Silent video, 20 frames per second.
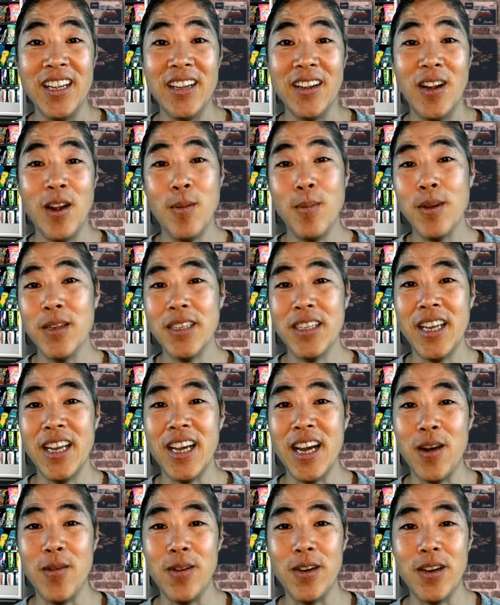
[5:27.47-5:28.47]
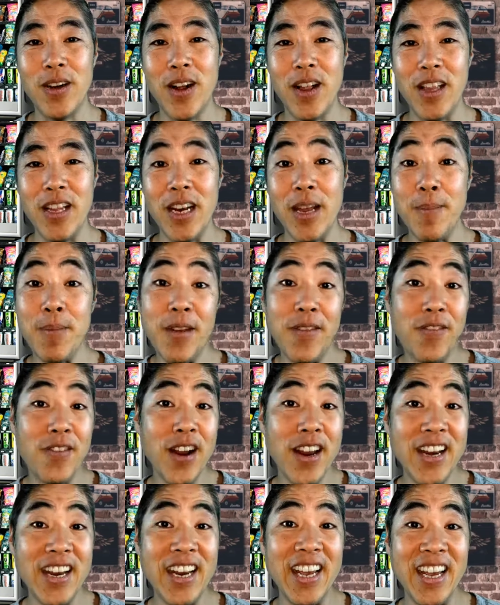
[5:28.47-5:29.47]
almost like I would call it a
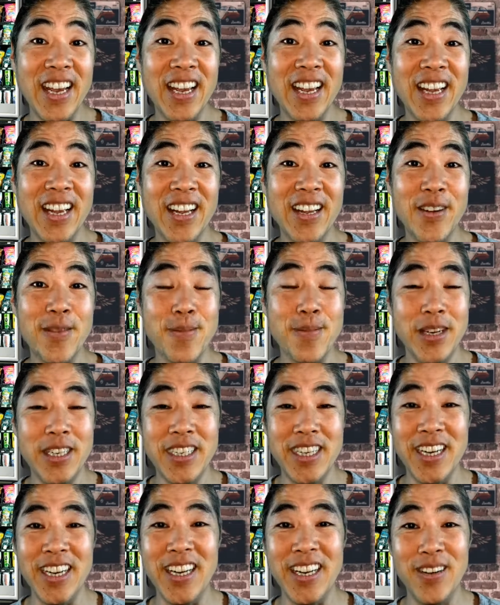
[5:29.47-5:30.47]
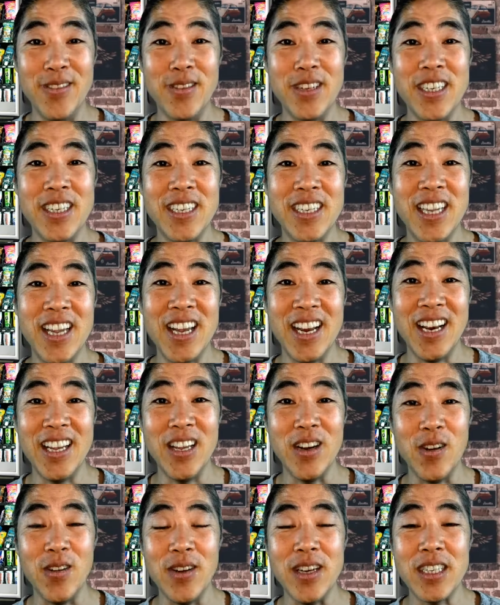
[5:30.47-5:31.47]
befriending machine, which is that,
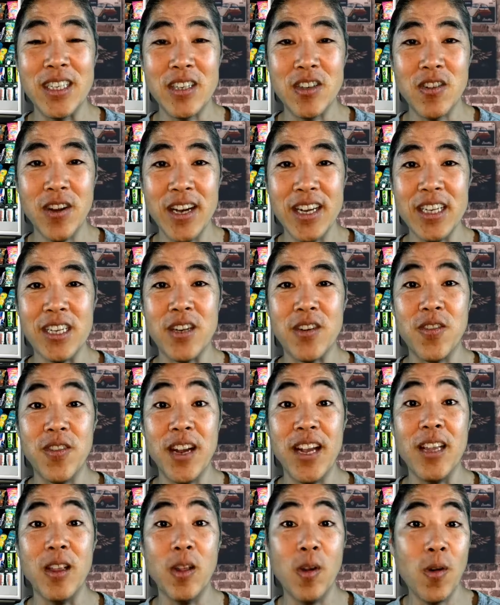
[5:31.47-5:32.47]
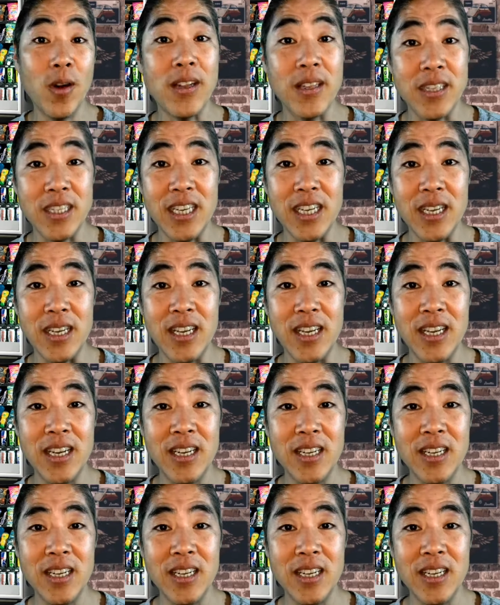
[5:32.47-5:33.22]
it's trying to create loyalty.